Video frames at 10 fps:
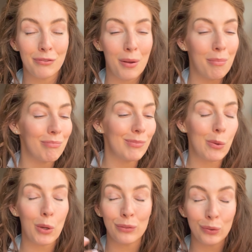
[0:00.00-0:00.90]
from the
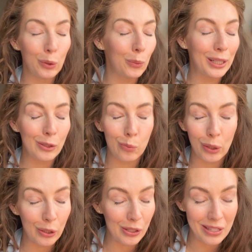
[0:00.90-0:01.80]
wonderful weird
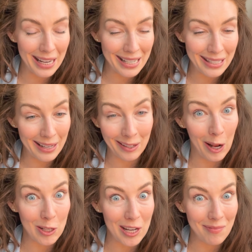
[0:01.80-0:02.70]
world that is
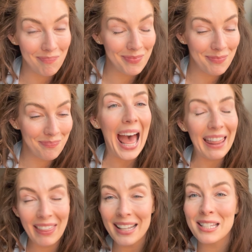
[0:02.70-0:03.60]
technology. And
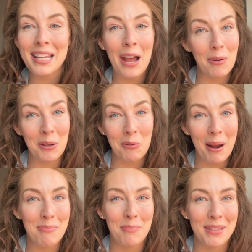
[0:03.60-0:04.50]
that's how I'm going to
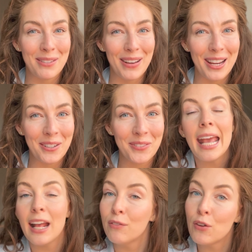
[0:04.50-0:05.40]
wrap up this video.
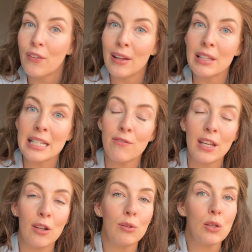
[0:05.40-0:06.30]
If you found this
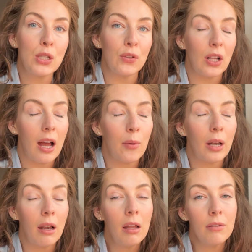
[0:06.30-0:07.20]
video useful, I would
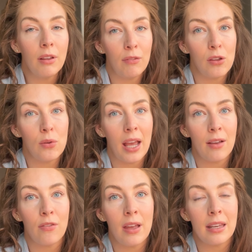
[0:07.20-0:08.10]
love if you
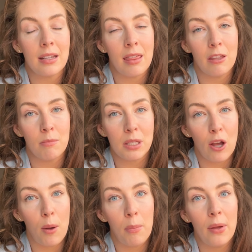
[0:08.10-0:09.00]
gave it a thumbs
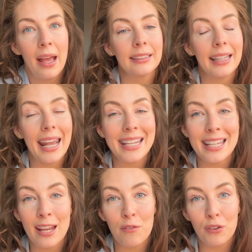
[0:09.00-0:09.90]
up. That is
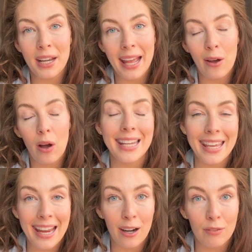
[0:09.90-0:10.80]
it for now. Take
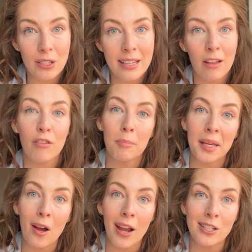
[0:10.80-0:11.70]
care of yourself, be
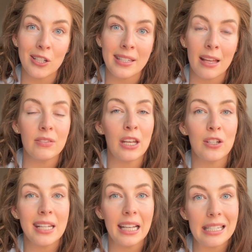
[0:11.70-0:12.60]
kind to yourself, and
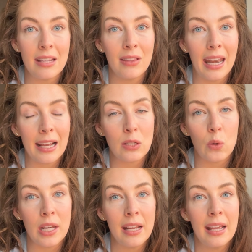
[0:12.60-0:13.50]
until I see you in the next
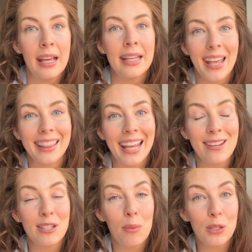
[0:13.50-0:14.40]
one, thank
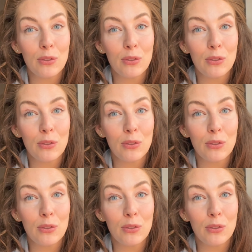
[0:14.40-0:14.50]
you so much